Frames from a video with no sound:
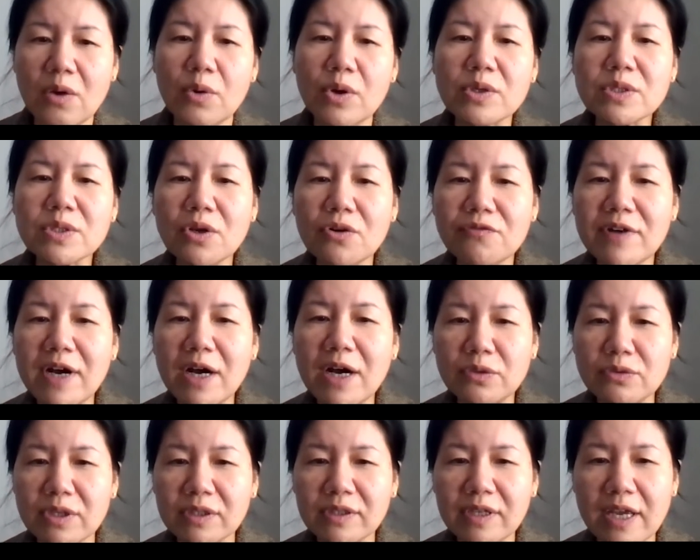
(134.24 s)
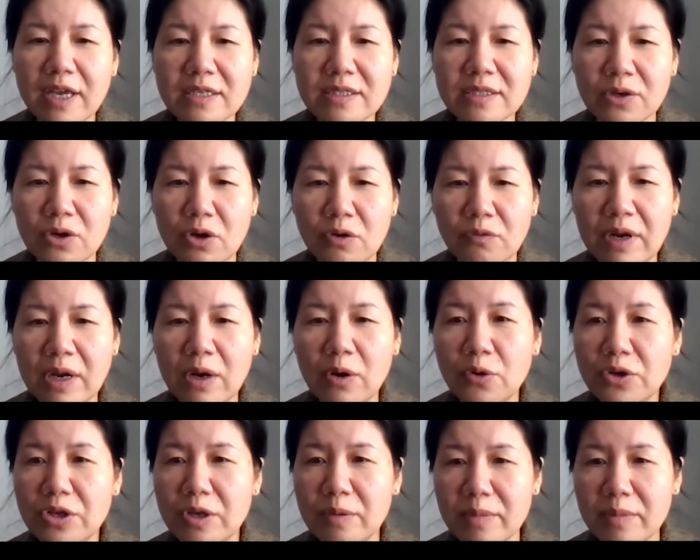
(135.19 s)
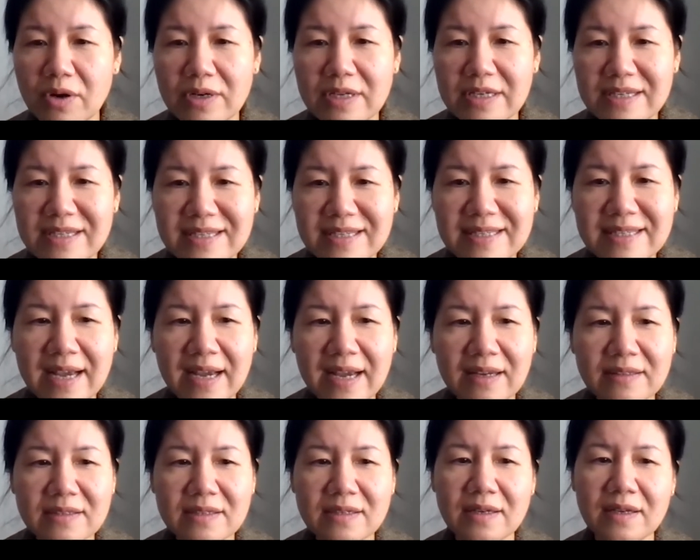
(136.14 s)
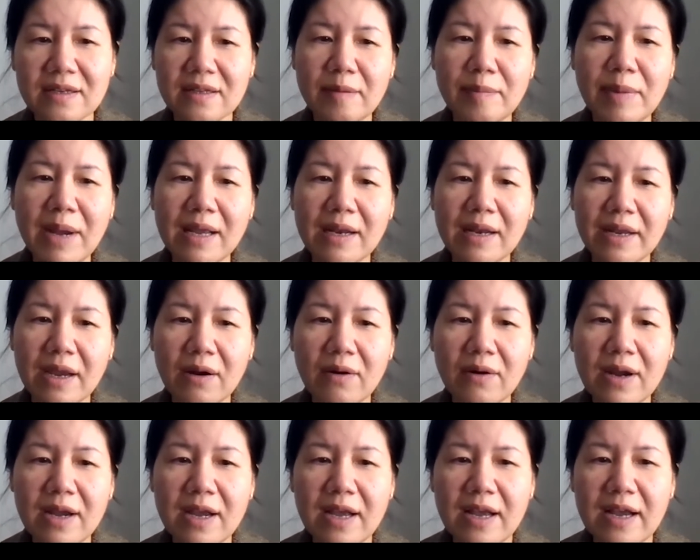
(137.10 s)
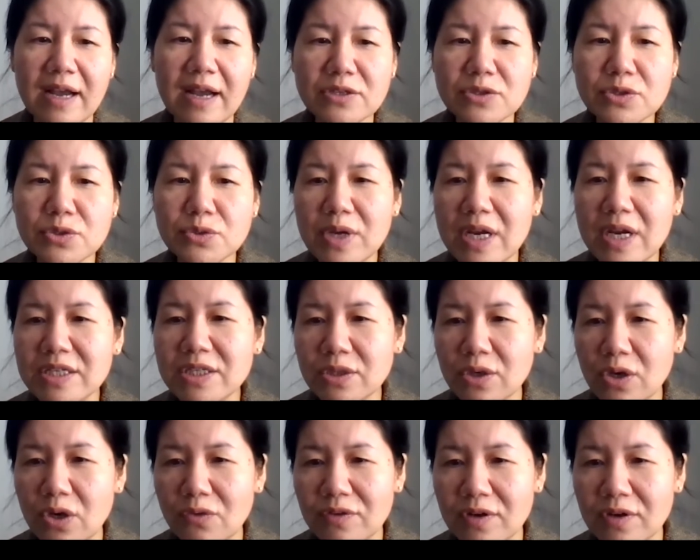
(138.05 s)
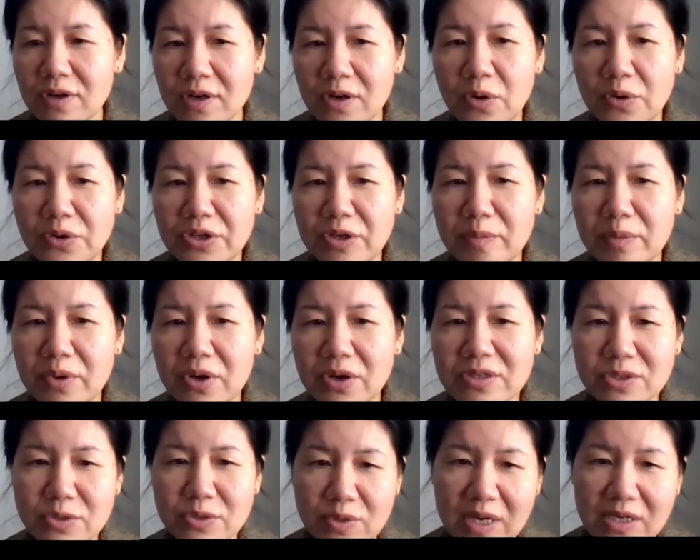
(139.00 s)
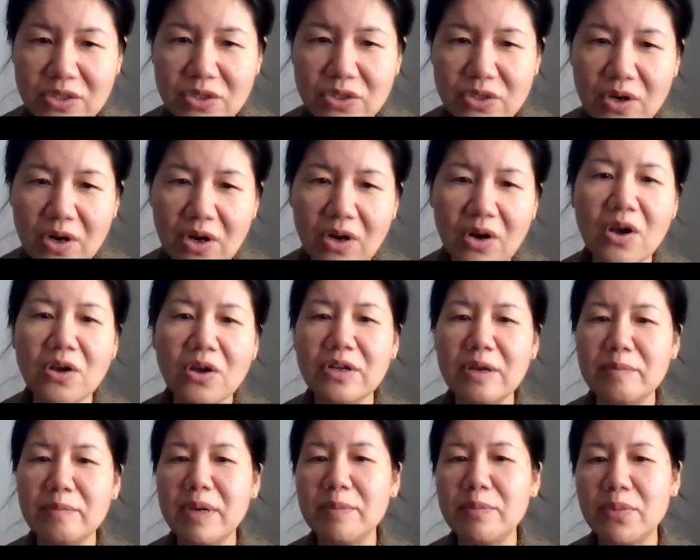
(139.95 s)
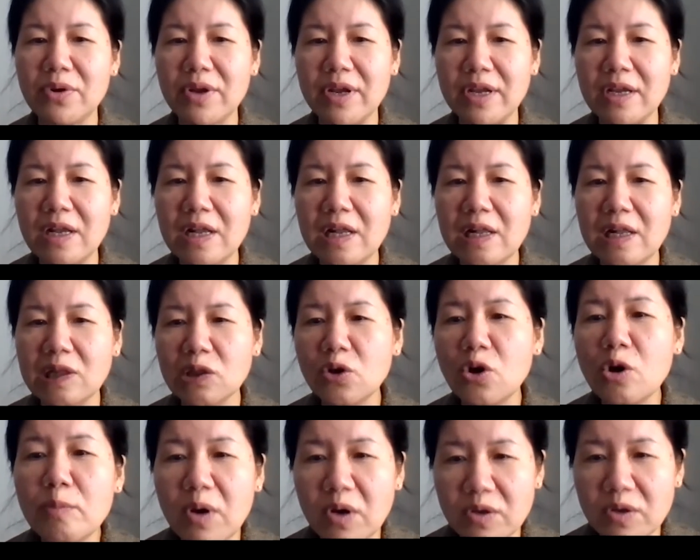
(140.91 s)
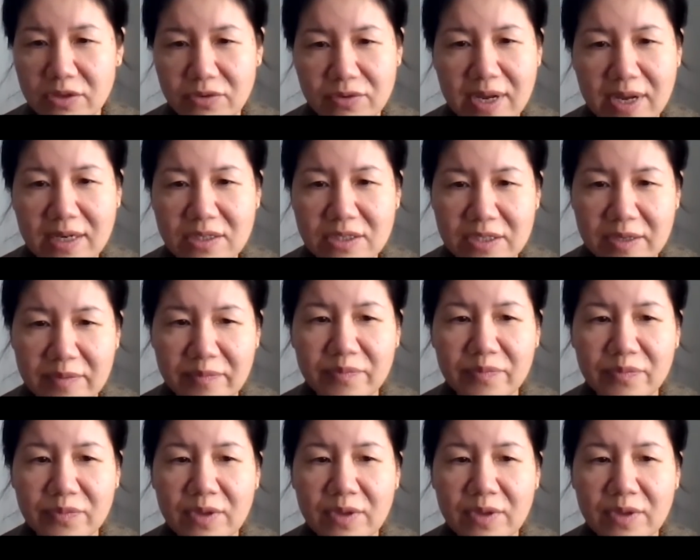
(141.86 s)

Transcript: We also found the rotation of the oligomer inside the bilayer and the stretching of the oligomer structure along the membrane, normal direction.